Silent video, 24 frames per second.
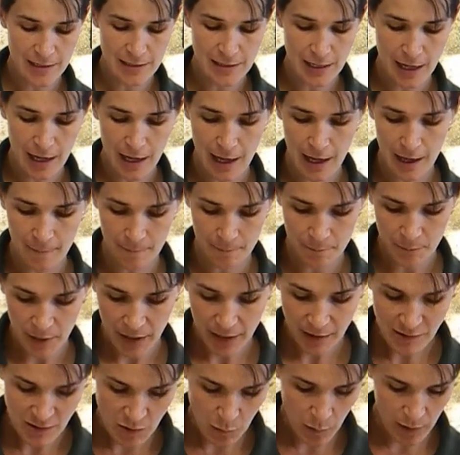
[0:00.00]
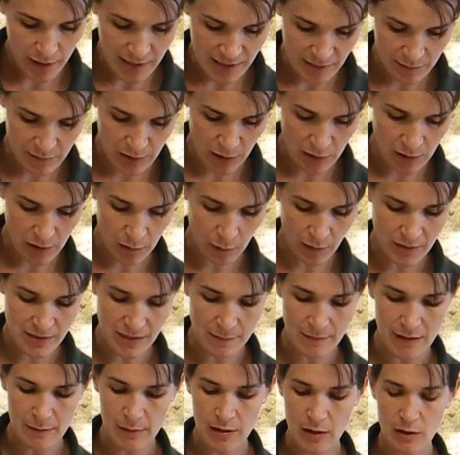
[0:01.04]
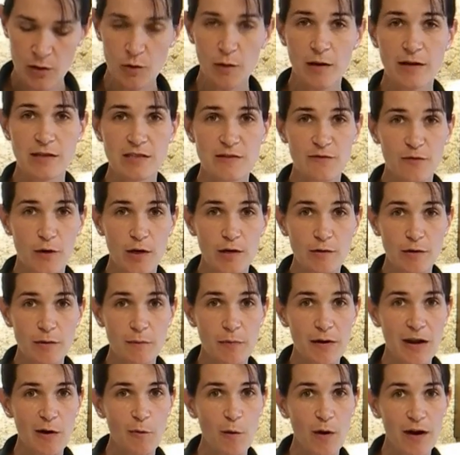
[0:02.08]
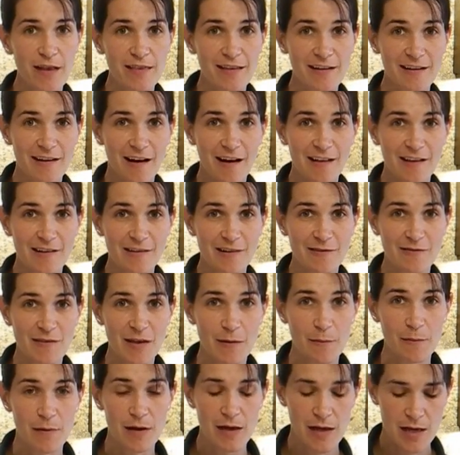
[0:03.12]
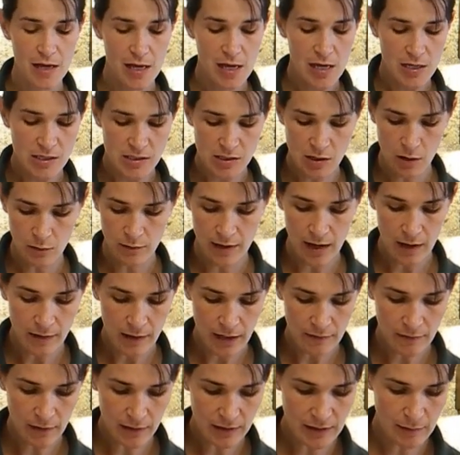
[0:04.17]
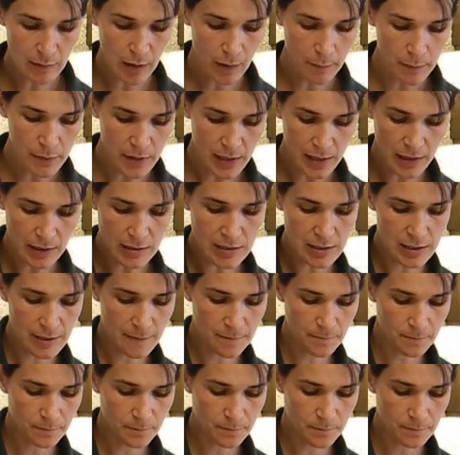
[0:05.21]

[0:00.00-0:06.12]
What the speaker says: but I also wanted some darker ones that maybe aren't quite as fragrant, but I wanted the color of them. So now that I've got them all picked,